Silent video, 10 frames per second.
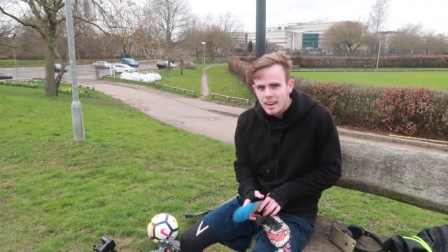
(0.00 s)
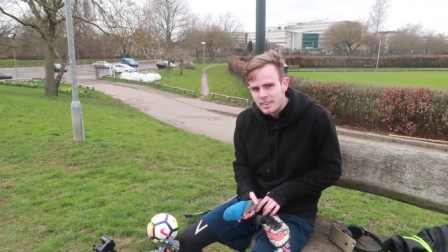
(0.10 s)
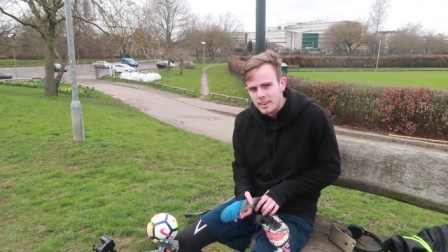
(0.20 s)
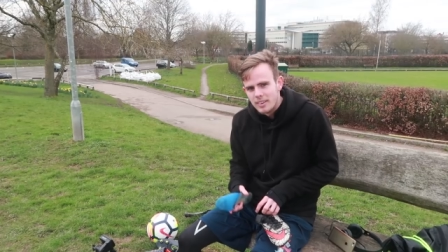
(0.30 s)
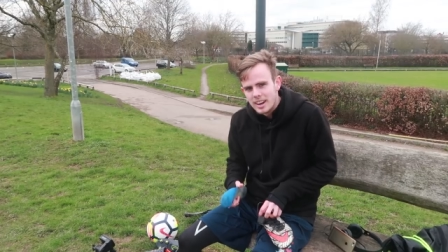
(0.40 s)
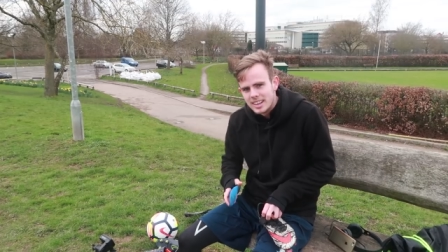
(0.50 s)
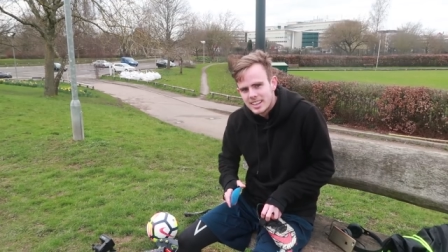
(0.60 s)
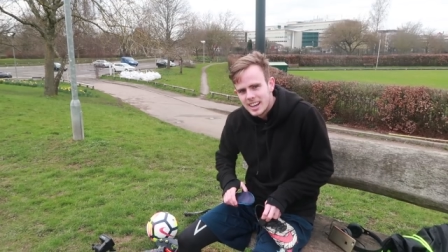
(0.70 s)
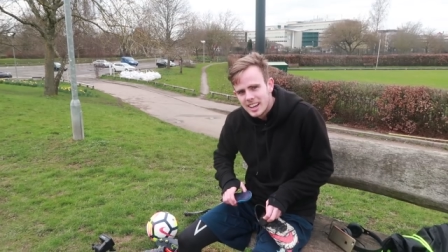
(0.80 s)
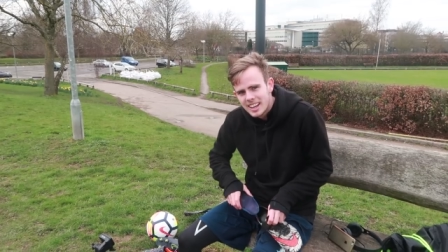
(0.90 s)
every
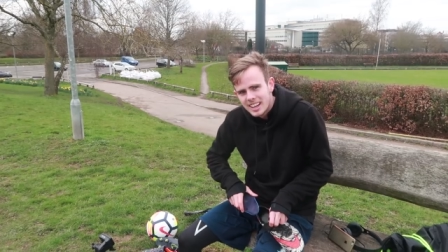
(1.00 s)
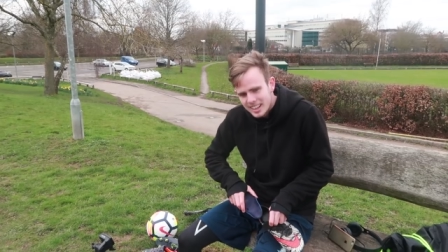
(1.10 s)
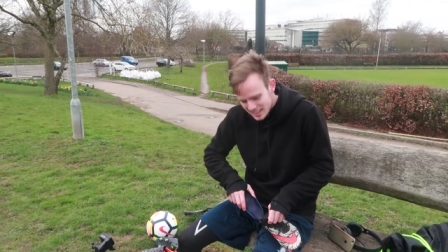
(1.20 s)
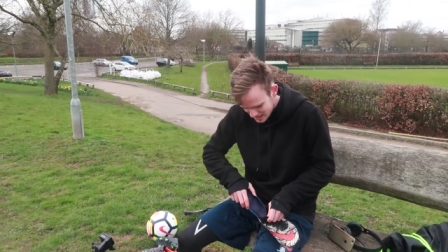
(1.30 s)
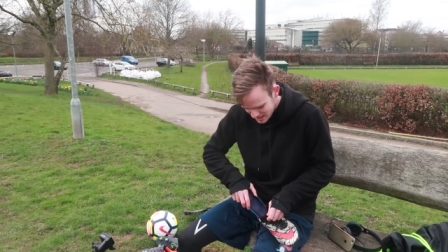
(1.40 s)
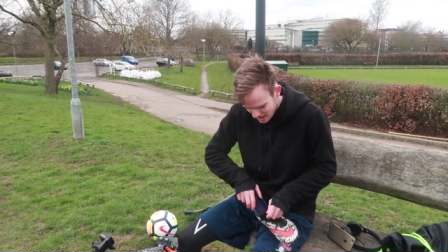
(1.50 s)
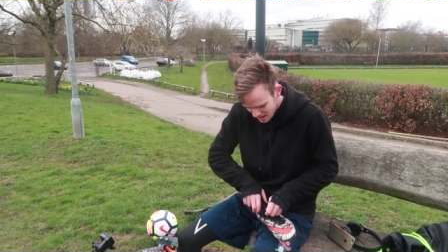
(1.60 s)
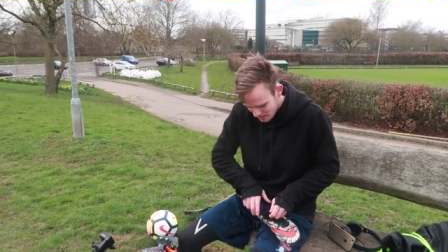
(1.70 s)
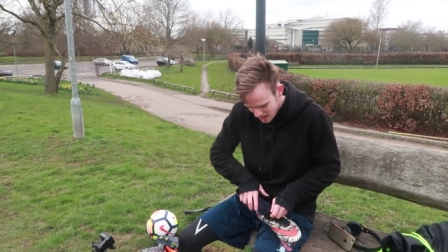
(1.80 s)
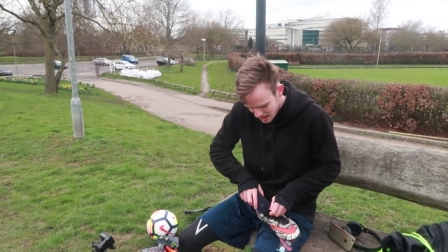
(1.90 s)
week.
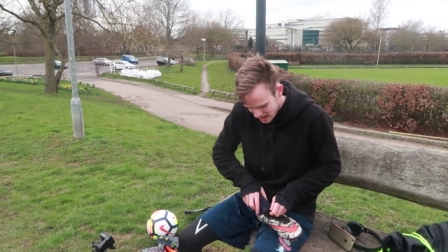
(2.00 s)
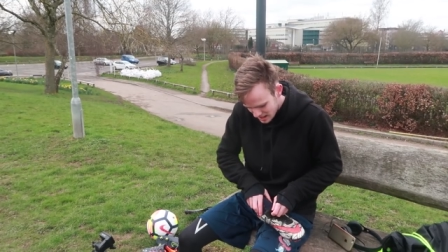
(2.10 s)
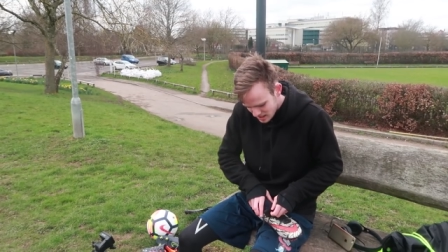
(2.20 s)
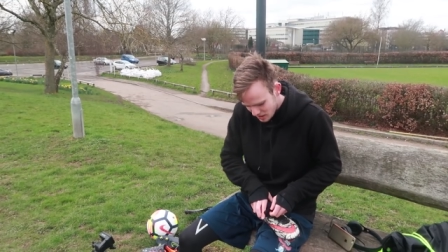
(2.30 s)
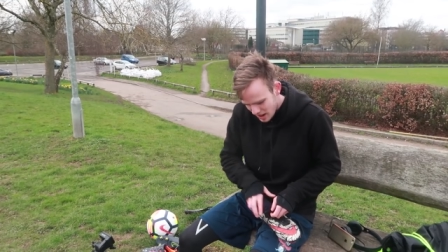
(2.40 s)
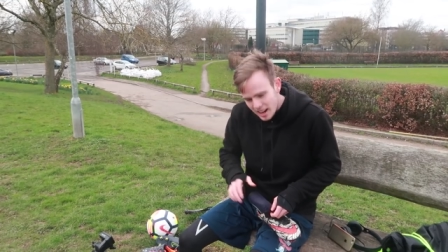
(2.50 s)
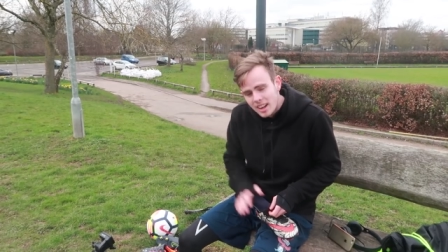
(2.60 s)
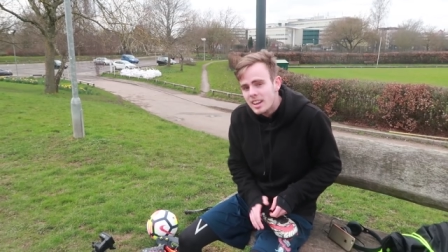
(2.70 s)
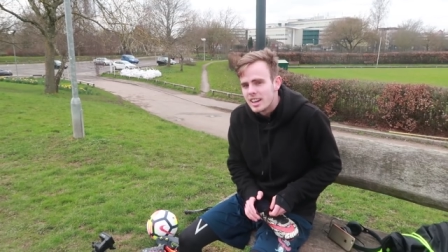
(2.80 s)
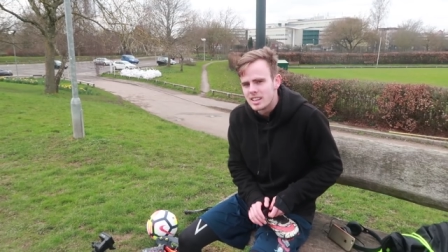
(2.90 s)
So we're gonna get to it.
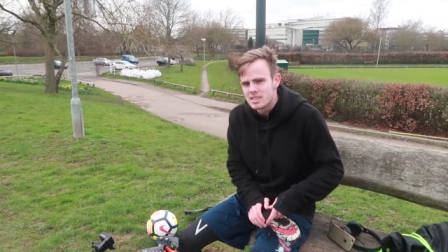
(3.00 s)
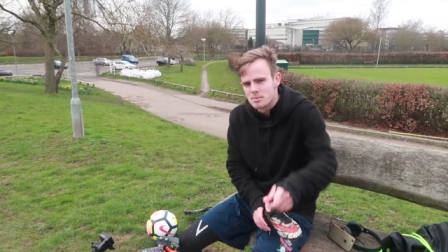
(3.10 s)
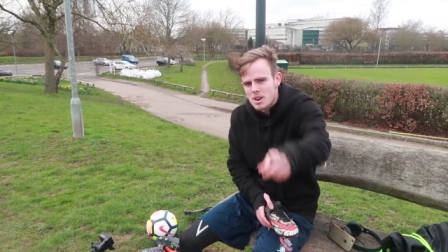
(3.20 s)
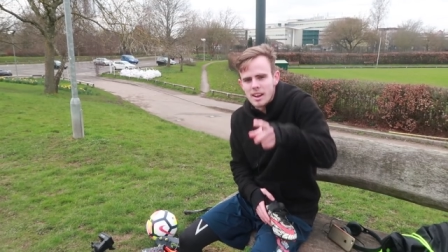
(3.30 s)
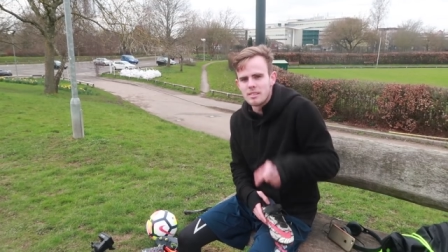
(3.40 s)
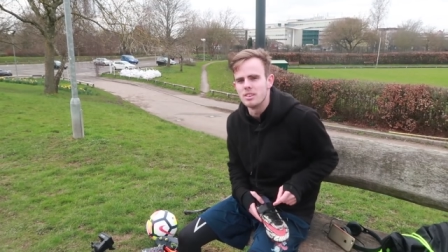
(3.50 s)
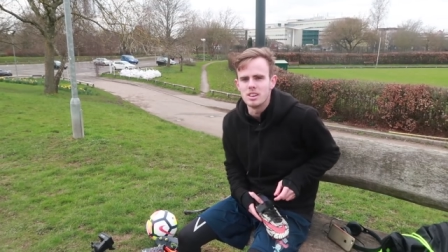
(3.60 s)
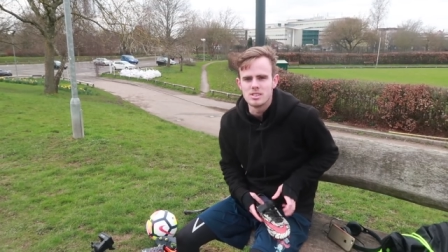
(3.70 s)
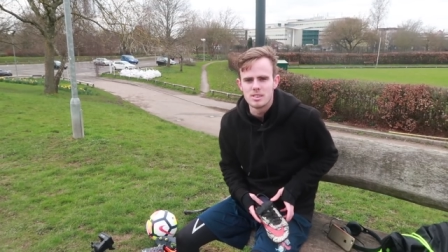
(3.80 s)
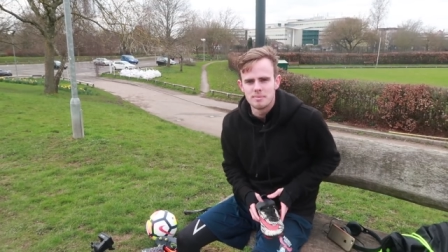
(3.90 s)
Here's some training footage.